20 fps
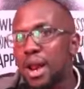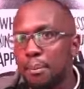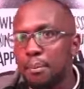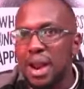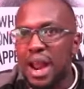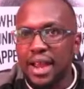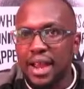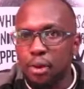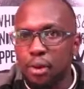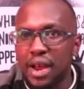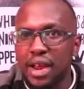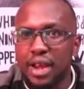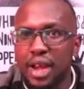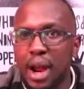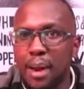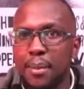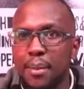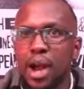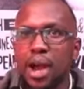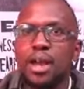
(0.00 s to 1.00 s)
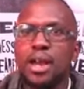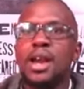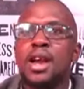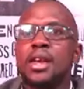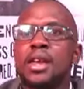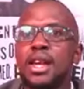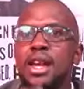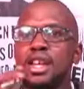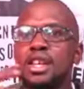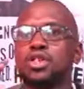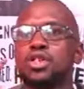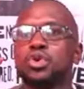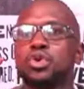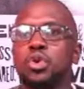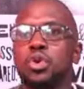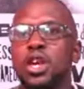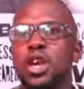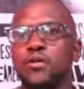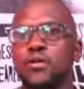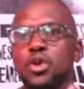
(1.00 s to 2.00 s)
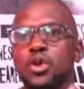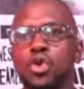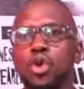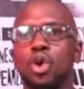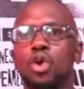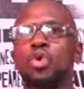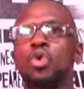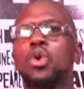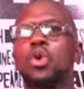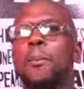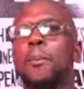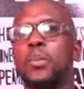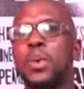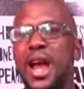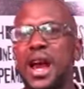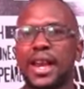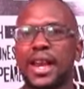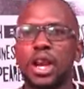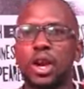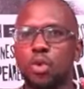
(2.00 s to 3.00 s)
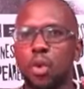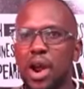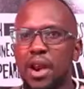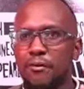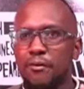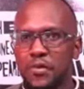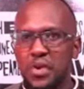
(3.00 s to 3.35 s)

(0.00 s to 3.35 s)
black and white camera. That is to give you your good black and white